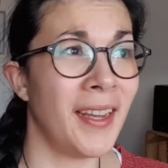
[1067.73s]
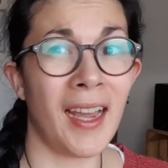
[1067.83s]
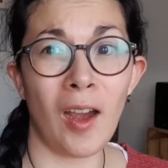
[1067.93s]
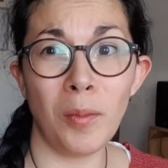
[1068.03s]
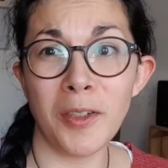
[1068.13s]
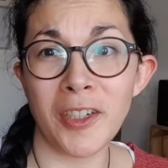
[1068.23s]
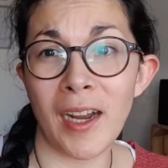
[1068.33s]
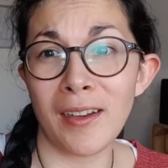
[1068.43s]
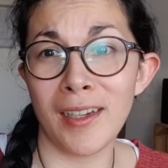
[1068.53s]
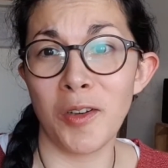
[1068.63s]
How much
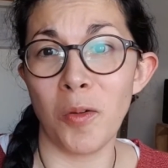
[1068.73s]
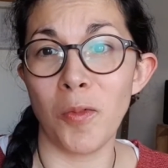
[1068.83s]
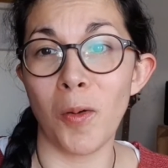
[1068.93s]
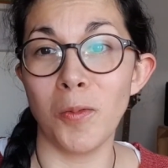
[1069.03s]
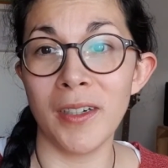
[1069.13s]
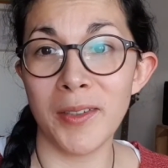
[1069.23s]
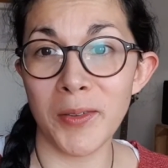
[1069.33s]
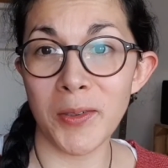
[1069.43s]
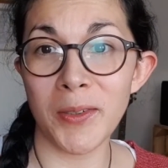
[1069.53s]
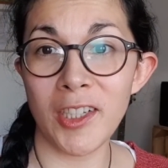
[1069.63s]
can go wrong?
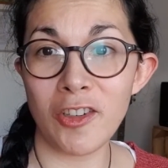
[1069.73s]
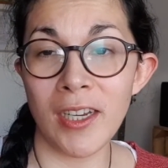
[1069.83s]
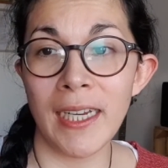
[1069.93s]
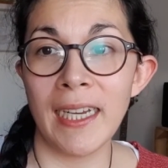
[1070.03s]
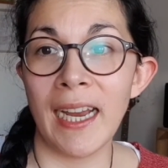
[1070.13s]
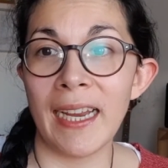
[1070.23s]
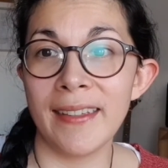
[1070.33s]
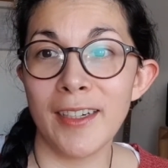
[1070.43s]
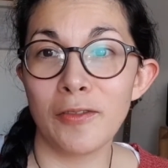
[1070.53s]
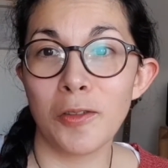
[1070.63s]
€1 each. And
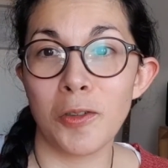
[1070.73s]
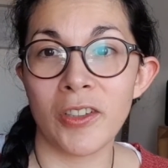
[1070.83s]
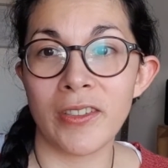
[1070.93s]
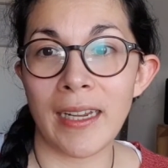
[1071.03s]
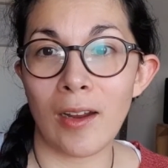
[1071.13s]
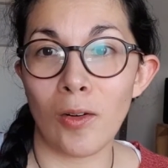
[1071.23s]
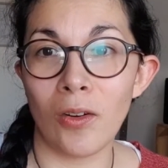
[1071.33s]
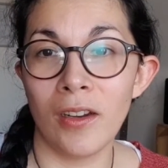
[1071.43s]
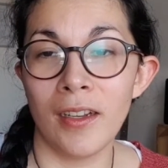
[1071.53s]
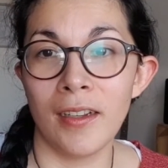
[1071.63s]
then, of course,
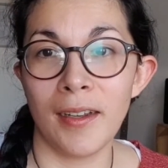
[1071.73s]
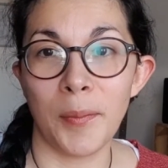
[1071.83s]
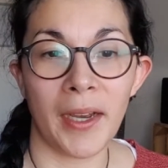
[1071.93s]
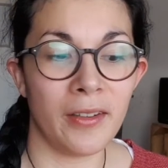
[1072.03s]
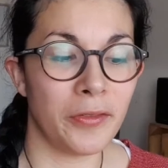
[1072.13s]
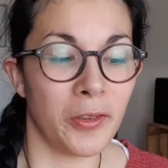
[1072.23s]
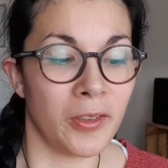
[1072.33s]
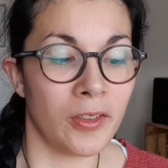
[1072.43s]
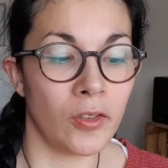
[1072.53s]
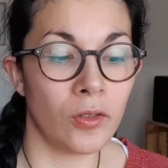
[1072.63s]
now I've
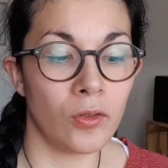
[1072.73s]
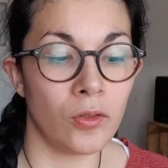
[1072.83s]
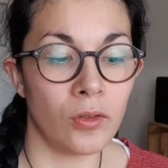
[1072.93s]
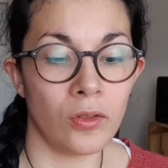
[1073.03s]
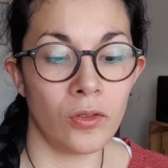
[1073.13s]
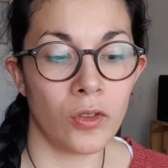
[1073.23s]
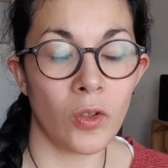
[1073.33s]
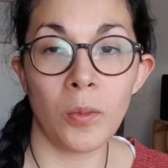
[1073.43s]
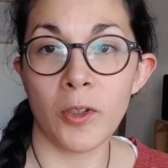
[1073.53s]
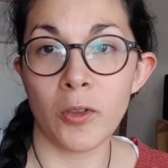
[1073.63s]
heard
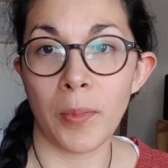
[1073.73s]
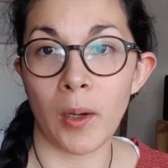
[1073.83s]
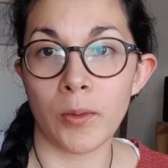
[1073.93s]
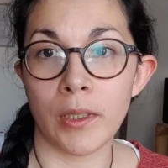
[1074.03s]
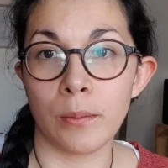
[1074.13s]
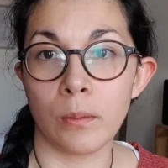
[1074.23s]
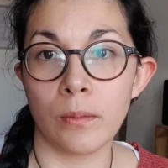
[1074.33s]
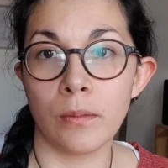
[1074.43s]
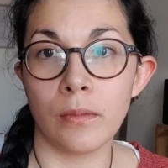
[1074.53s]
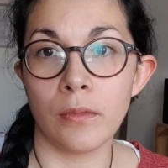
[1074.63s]
so much about him
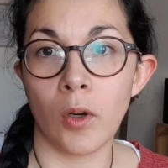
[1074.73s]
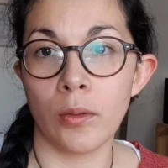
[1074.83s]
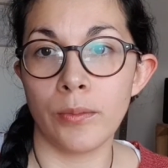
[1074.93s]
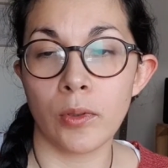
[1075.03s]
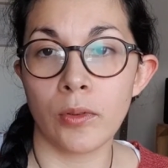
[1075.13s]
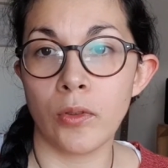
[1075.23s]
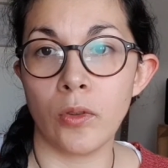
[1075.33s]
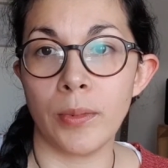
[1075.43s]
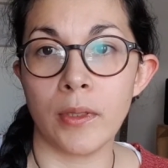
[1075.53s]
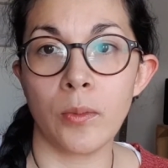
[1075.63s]
on
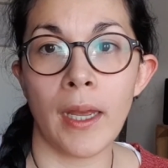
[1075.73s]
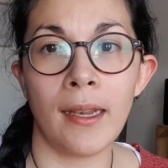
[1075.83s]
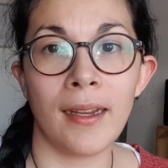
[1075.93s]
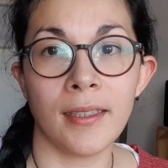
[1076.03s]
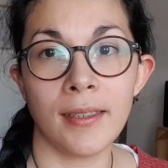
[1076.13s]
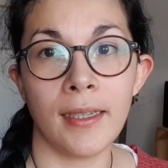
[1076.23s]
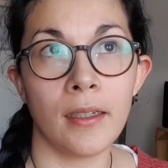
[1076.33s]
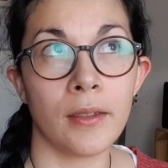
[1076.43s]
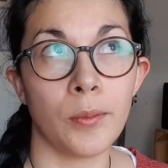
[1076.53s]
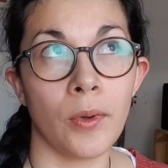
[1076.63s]
BookTube as well. I think
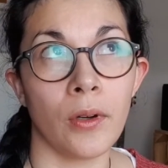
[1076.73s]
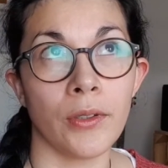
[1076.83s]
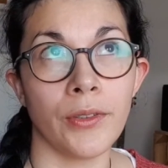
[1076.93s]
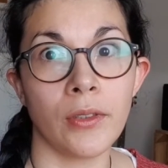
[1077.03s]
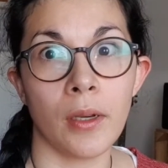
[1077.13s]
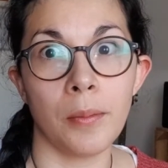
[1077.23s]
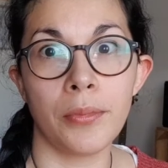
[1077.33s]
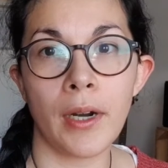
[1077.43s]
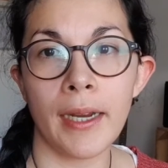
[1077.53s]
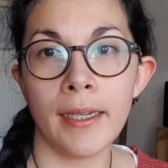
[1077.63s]
it was
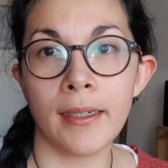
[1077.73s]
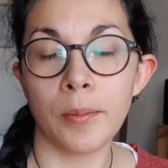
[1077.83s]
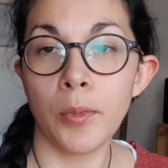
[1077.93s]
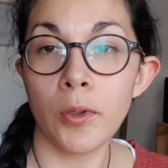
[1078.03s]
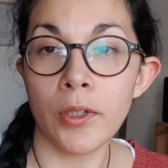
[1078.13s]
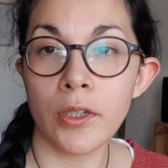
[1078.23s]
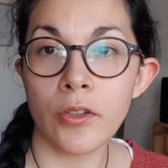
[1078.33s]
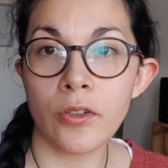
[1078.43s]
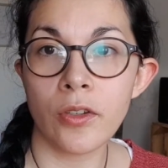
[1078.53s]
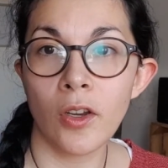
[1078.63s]
Brian at
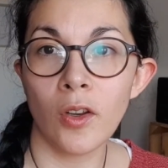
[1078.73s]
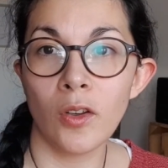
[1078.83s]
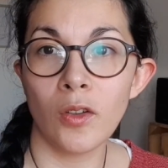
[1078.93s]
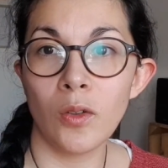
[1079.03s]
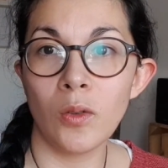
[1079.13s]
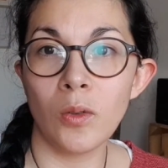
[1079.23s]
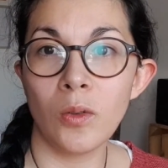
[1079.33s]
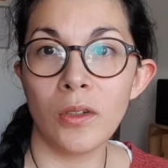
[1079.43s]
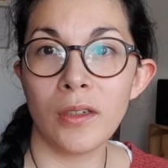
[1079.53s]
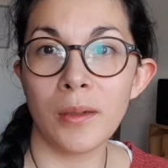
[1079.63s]
Bookish
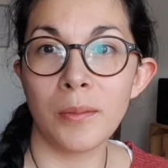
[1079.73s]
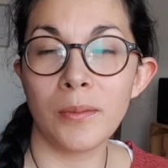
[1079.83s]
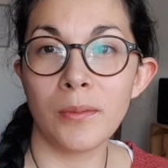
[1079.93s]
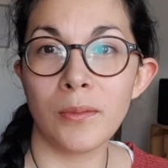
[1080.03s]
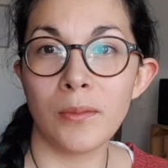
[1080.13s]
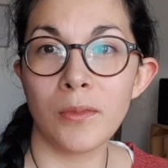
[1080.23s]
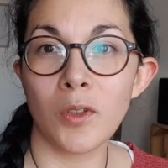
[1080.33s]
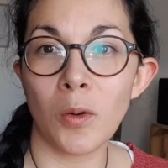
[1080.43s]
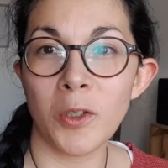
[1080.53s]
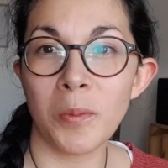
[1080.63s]
who
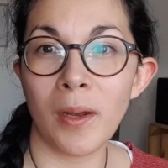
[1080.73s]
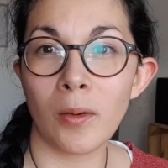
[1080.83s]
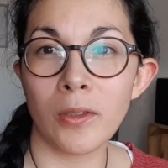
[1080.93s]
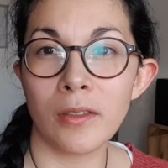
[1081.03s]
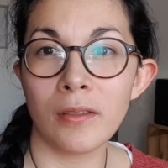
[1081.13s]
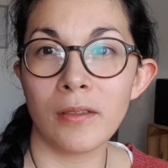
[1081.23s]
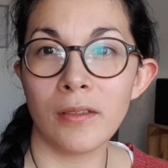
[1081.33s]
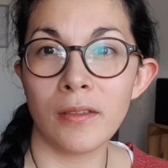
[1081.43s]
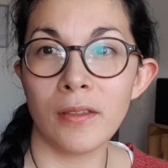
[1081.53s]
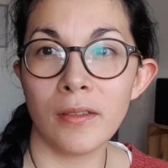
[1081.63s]
talked about
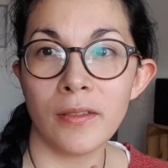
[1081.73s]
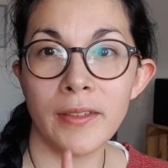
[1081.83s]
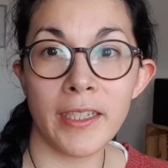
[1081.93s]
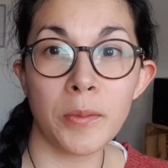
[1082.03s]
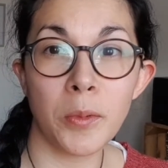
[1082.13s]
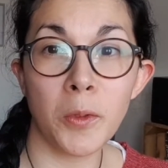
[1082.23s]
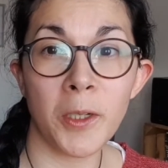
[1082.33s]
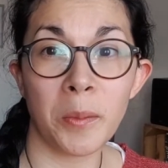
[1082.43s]
this book in